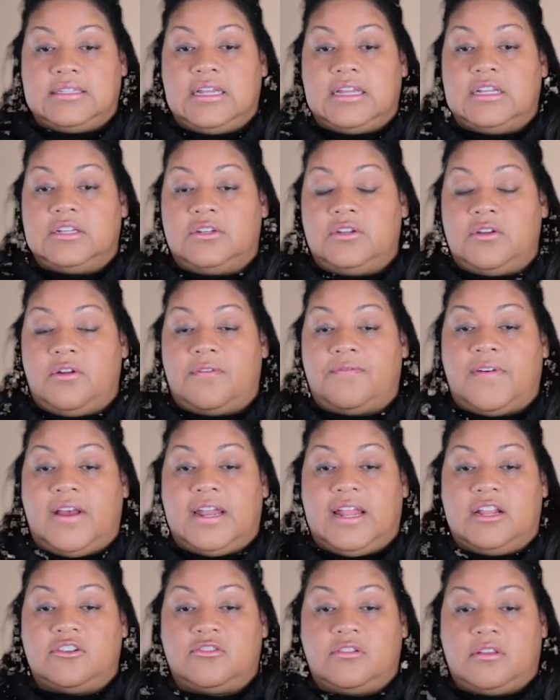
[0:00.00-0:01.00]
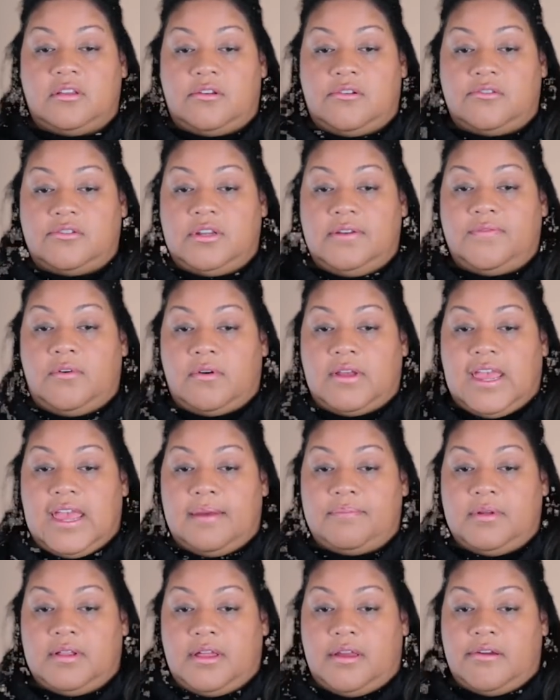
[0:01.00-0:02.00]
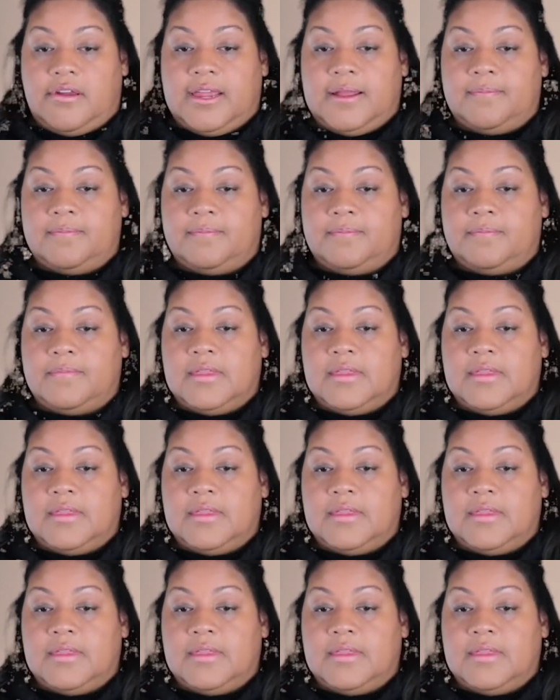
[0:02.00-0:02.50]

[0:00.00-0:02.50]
into your financial literacy vocabulary.